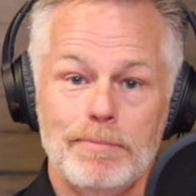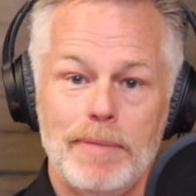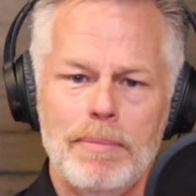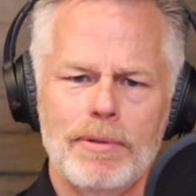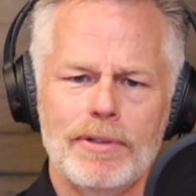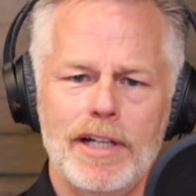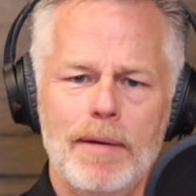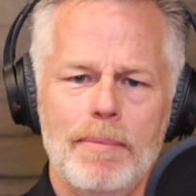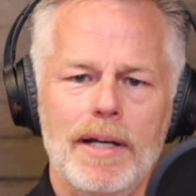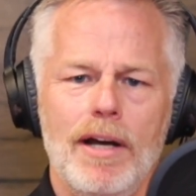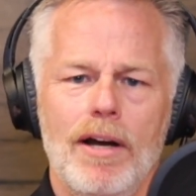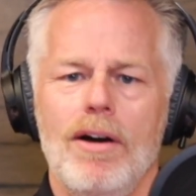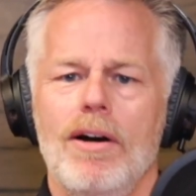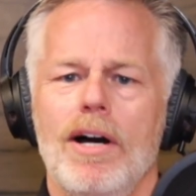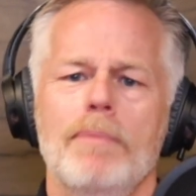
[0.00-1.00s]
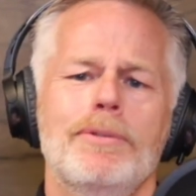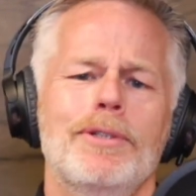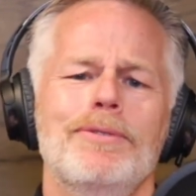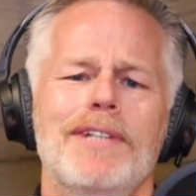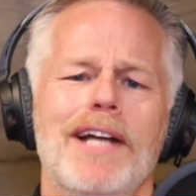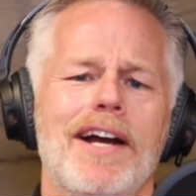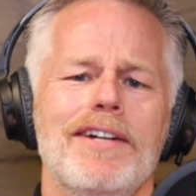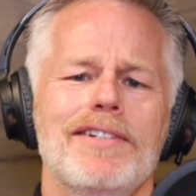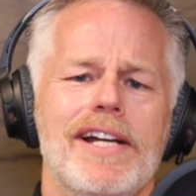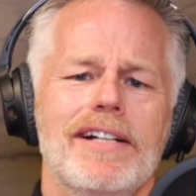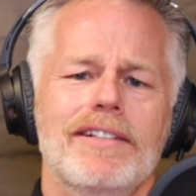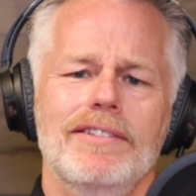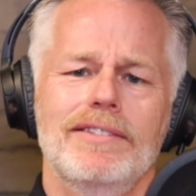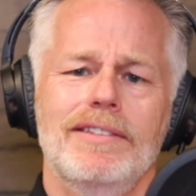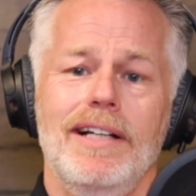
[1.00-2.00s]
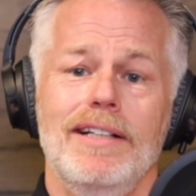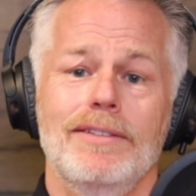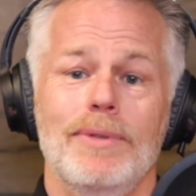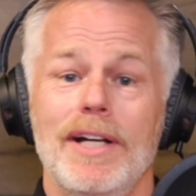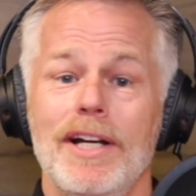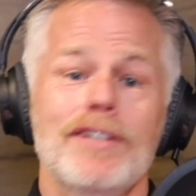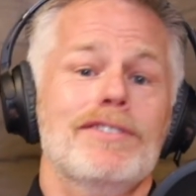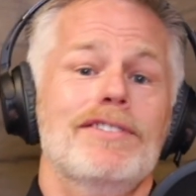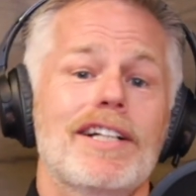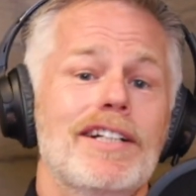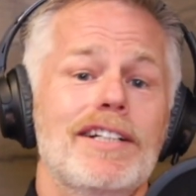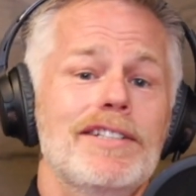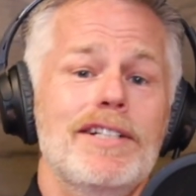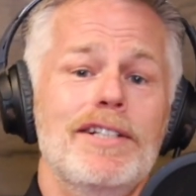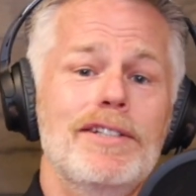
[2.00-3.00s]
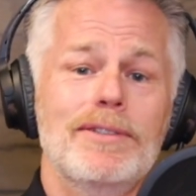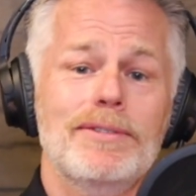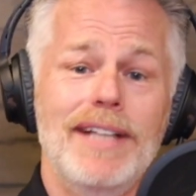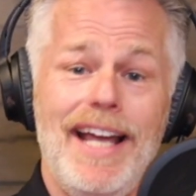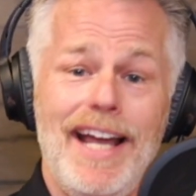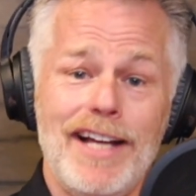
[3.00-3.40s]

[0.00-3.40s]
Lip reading: People tell me, oh, I'm too tired to exercise. Well, here's the good news.